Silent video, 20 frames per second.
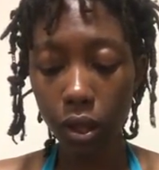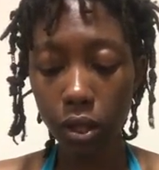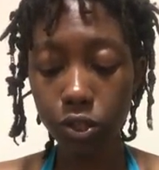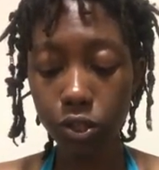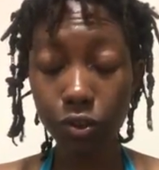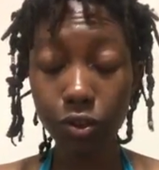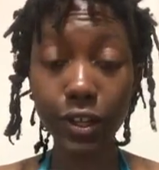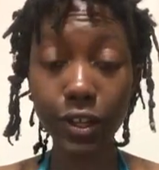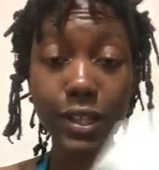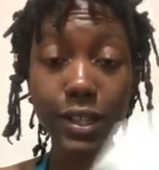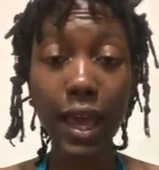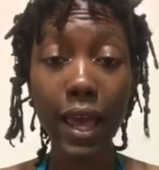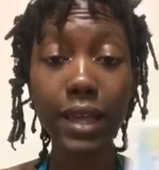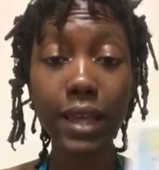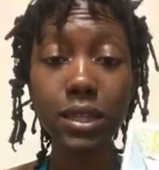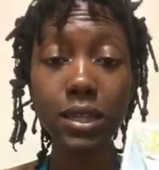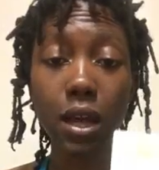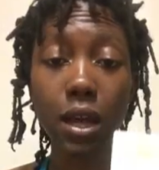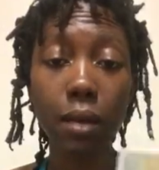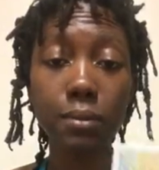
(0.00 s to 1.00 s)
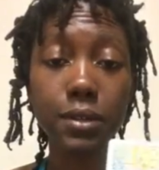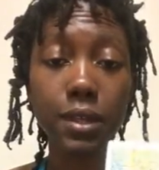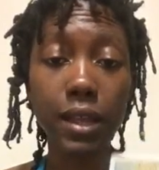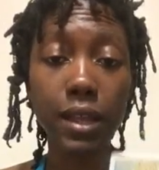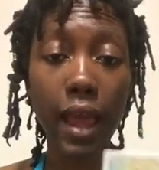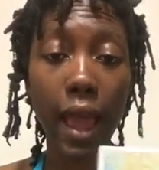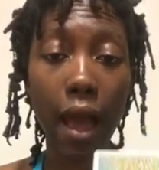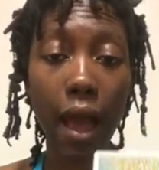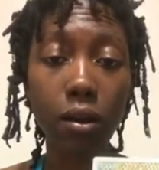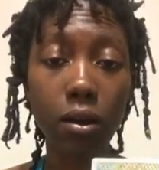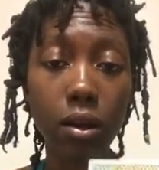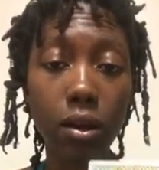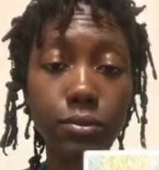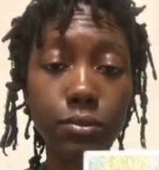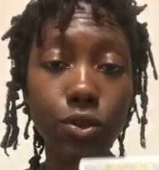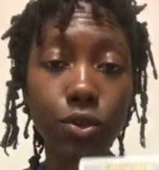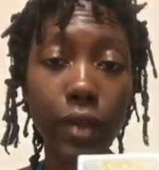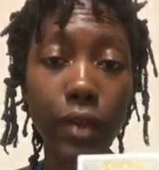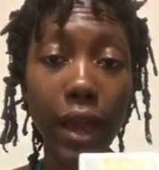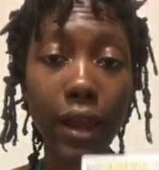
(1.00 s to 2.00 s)
So there is the Ace of Cups in the
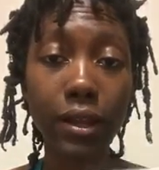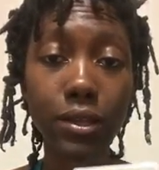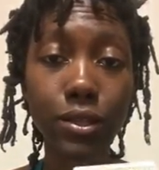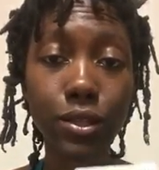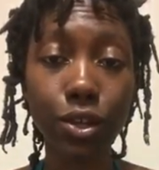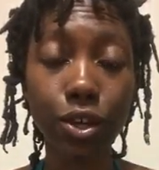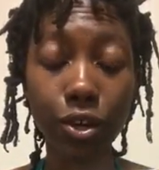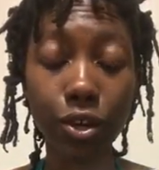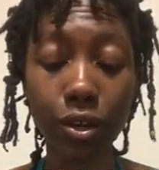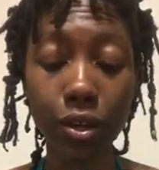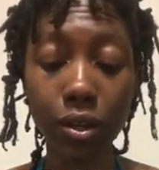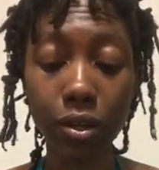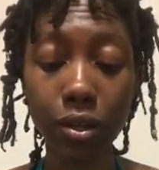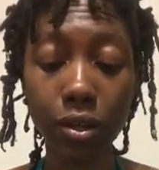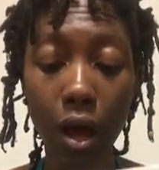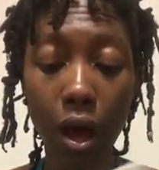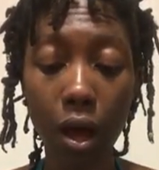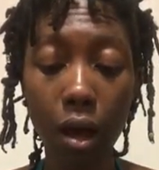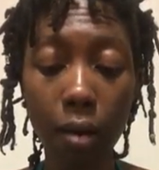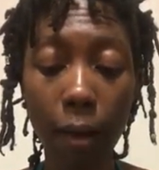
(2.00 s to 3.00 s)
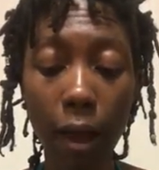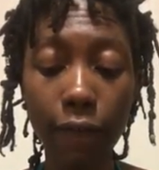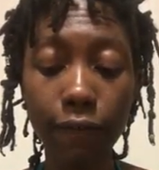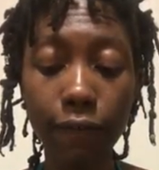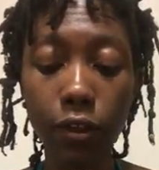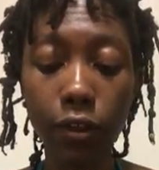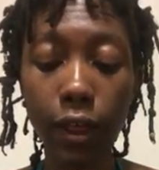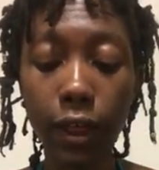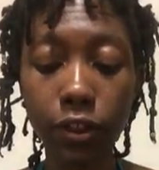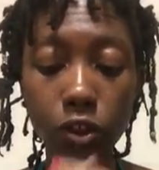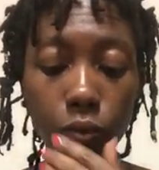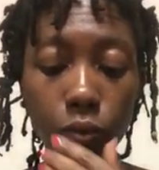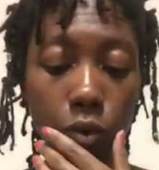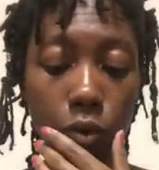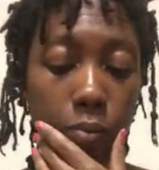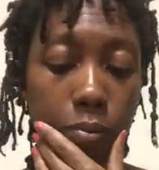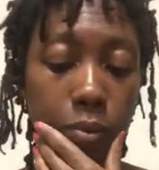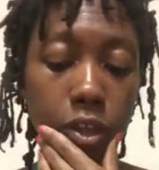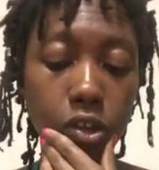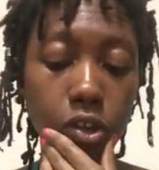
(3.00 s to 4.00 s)
outcome, so that is good. I feel like there
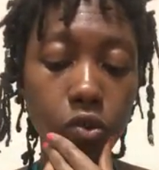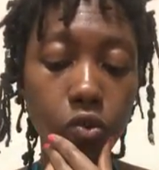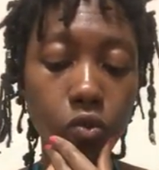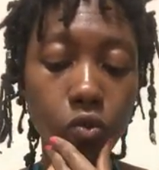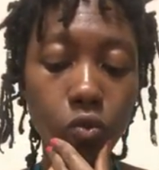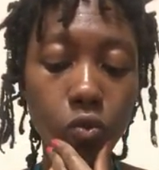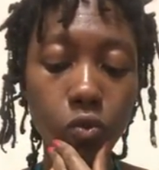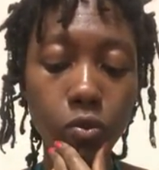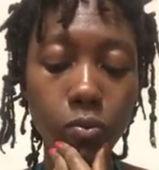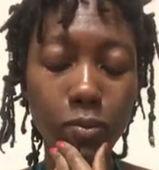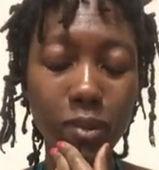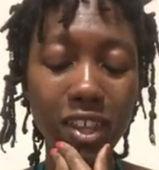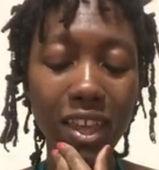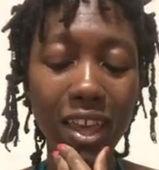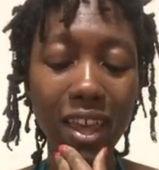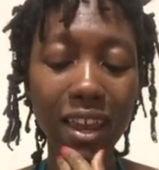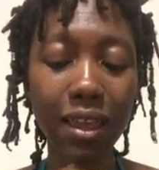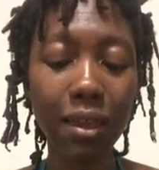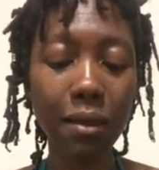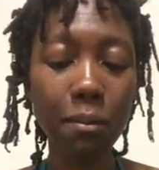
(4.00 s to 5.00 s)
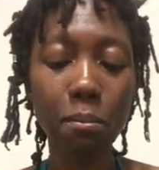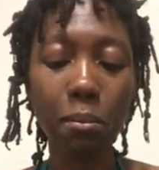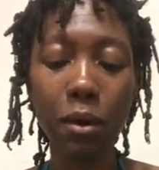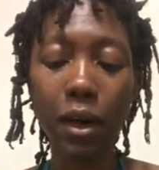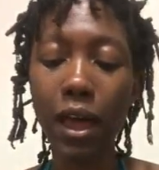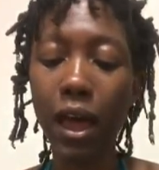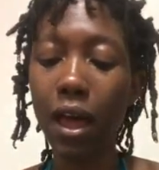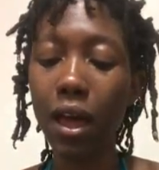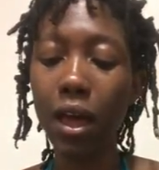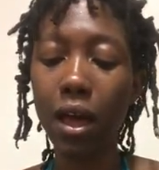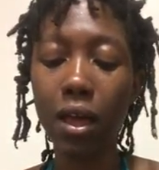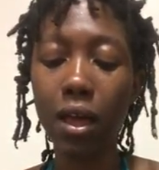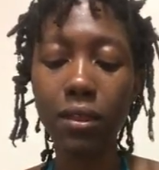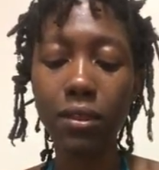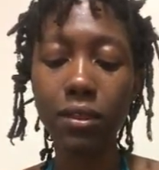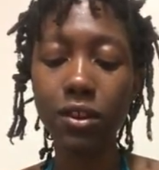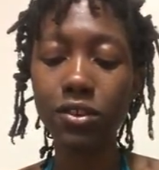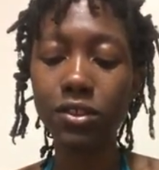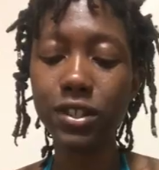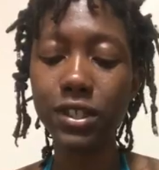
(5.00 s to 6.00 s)
will be a new beginning, but
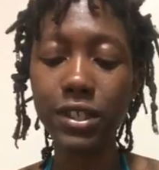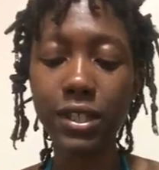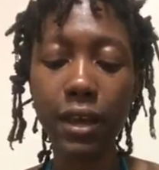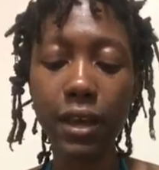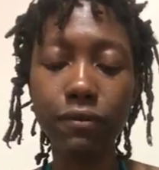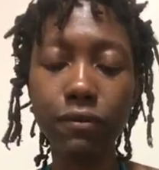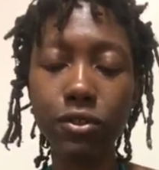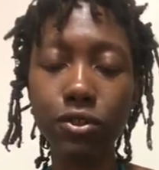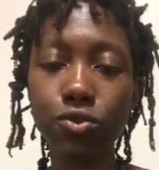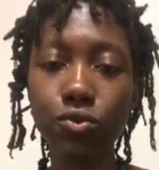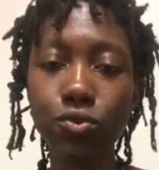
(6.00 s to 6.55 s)
there's the 7 of